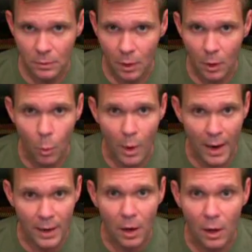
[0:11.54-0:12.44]
or what I
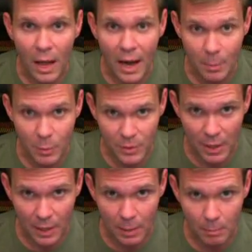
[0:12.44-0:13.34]
call
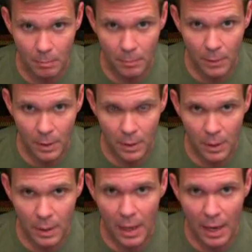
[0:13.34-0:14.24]
hypertime
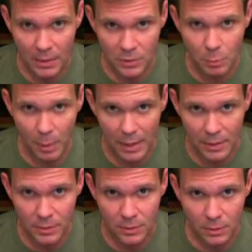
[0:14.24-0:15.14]
and
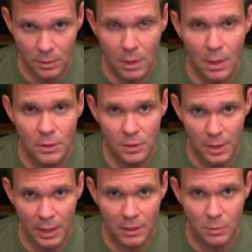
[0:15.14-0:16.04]
space, to the
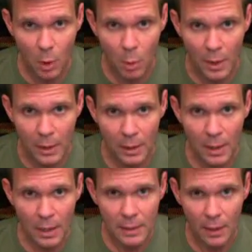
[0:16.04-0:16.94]
next moment.
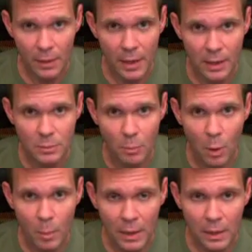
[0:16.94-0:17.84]
Now, the next
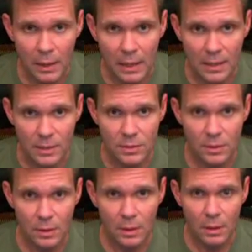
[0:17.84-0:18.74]
moment is
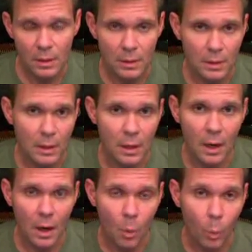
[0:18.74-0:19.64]

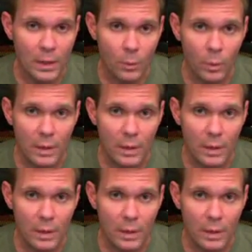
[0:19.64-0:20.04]
we